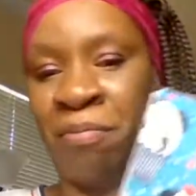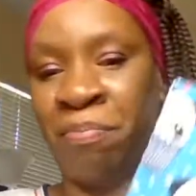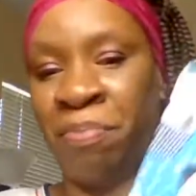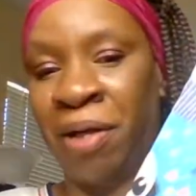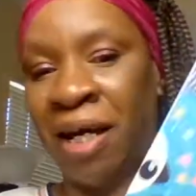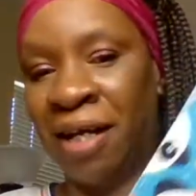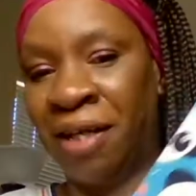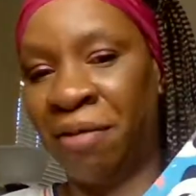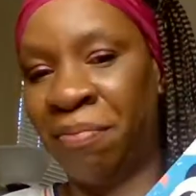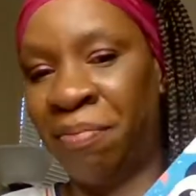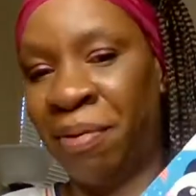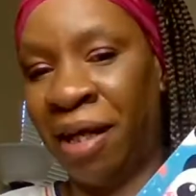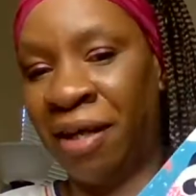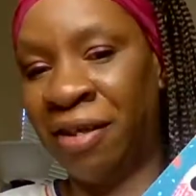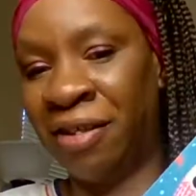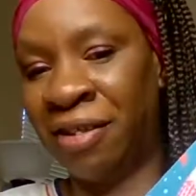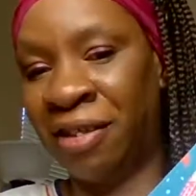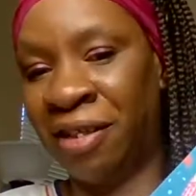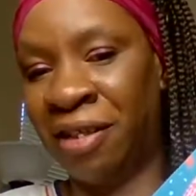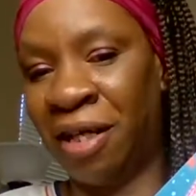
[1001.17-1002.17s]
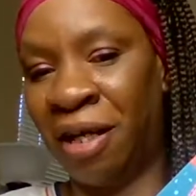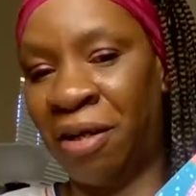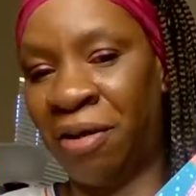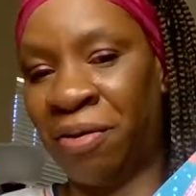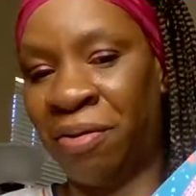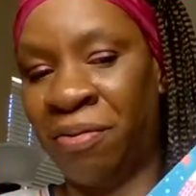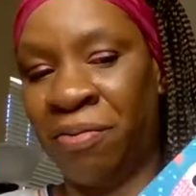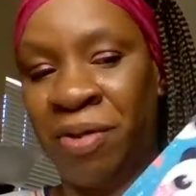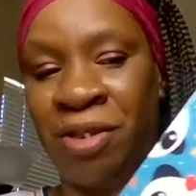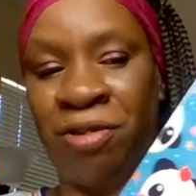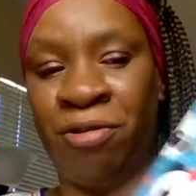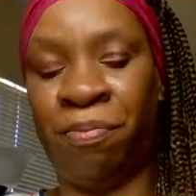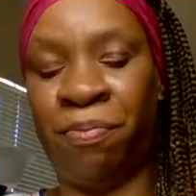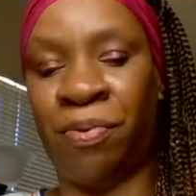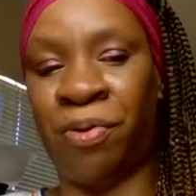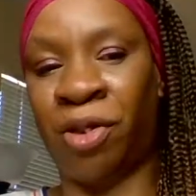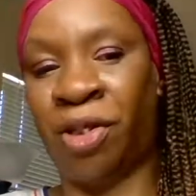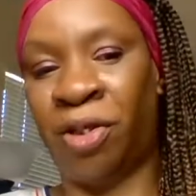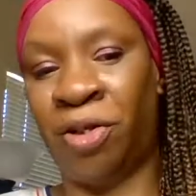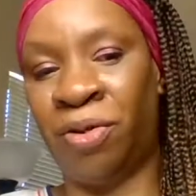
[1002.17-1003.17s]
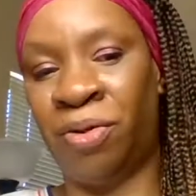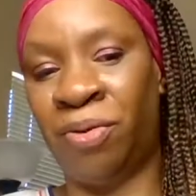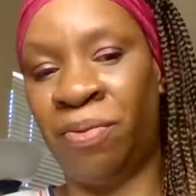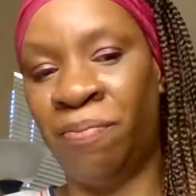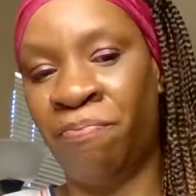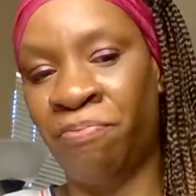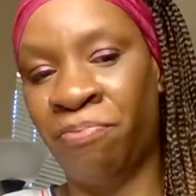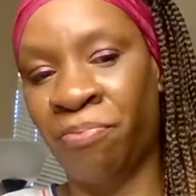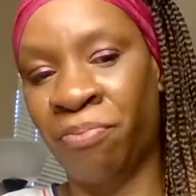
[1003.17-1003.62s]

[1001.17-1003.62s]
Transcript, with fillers: the panda bears in there was super cute.